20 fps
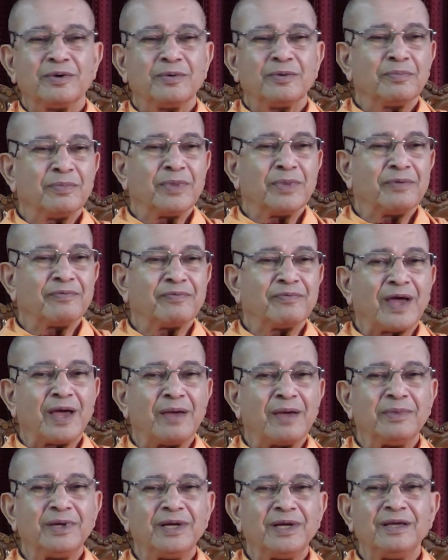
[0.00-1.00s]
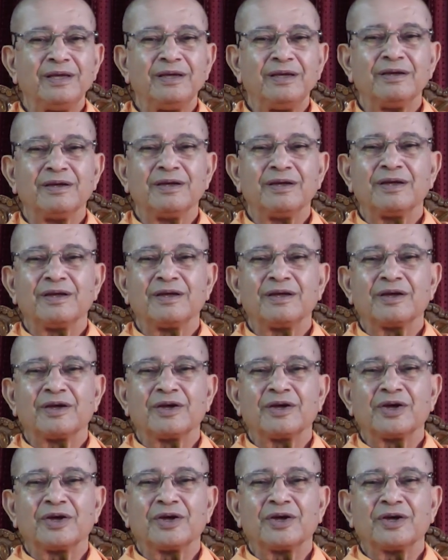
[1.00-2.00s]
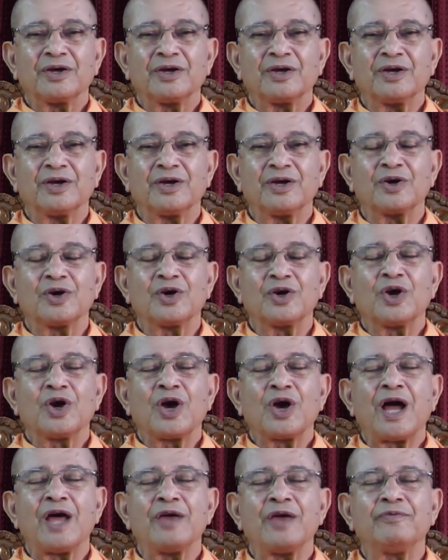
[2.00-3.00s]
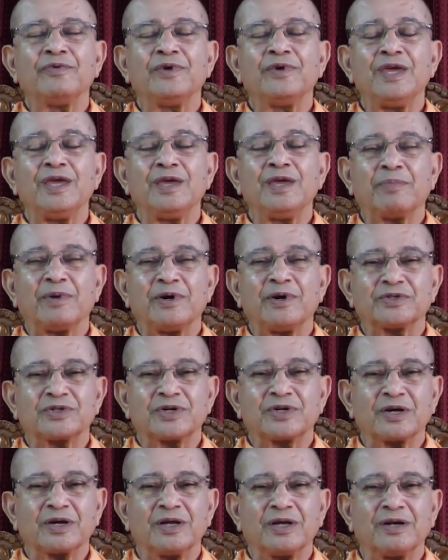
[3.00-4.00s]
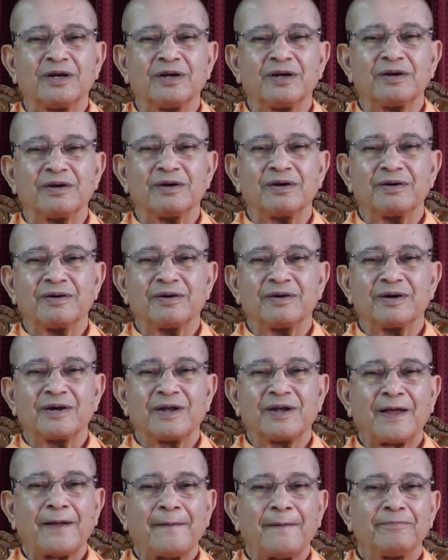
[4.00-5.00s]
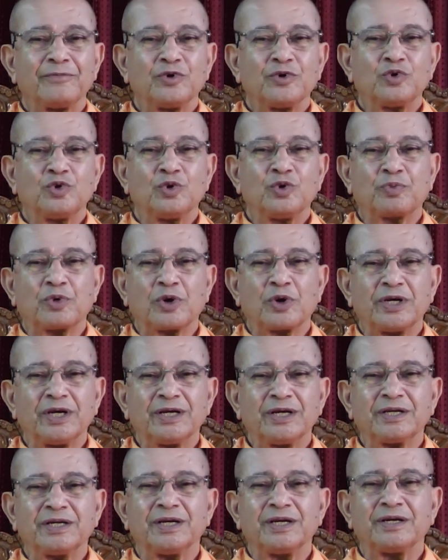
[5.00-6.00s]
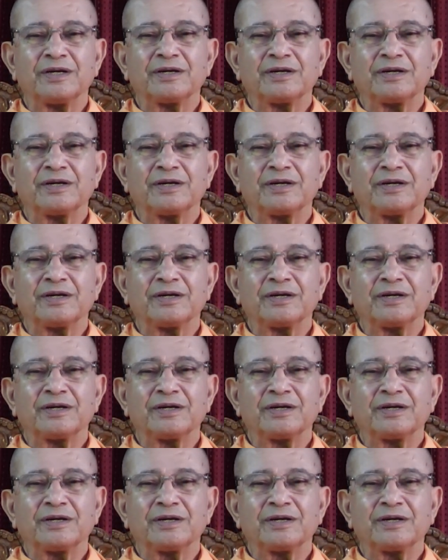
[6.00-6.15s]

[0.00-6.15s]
my family, I weep and struggle to protect it.